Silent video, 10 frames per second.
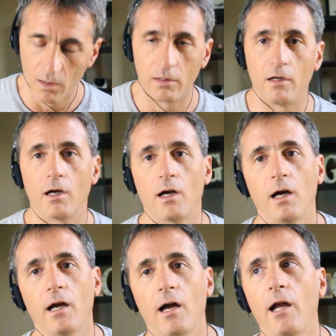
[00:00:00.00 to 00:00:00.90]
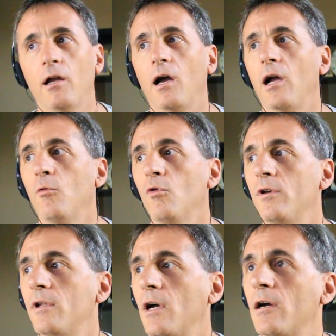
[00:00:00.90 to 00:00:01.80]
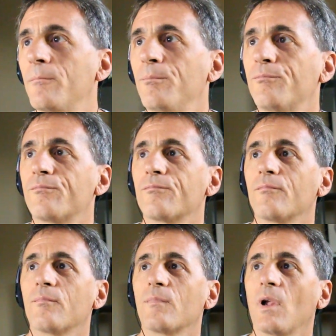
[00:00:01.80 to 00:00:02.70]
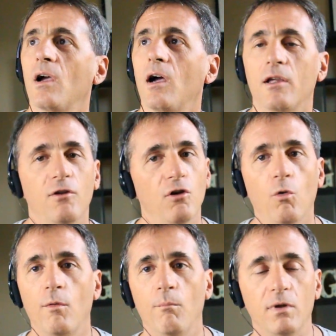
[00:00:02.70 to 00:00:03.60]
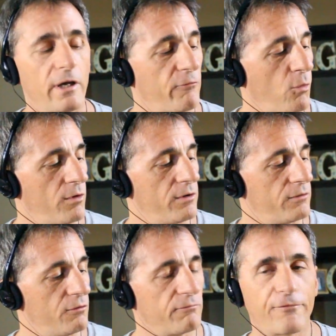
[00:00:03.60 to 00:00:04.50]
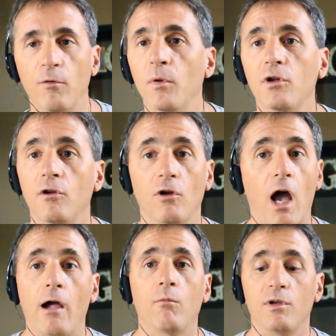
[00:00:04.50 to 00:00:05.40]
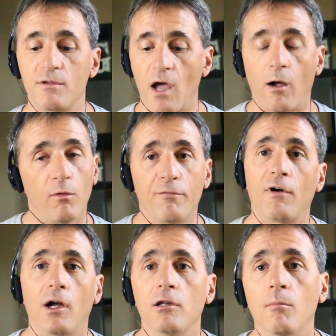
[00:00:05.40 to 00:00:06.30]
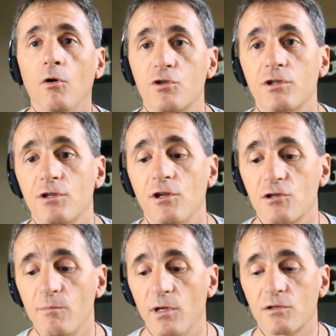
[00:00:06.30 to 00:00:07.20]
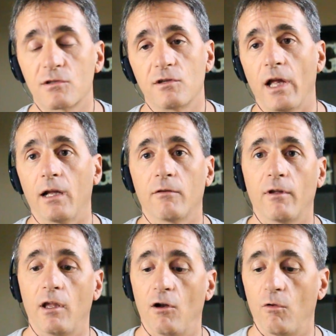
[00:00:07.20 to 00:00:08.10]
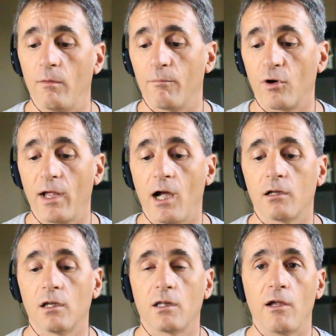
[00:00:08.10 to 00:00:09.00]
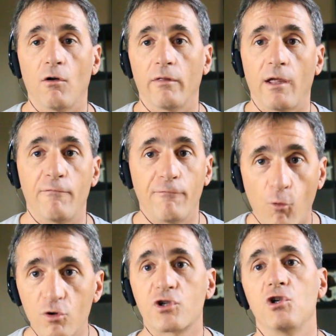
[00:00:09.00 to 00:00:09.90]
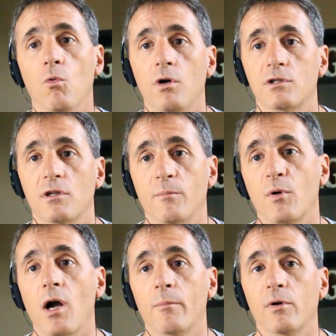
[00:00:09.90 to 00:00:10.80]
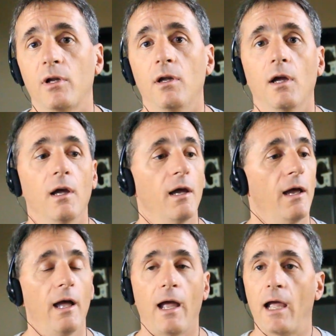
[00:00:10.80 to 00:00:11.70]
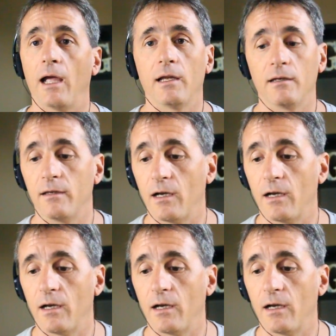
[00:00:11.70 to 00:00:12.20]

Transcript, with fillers: Yeah, I would, you know what, everyone familiar know, I would file a motion to dismiss that, and bring out that they forced you onto the property. And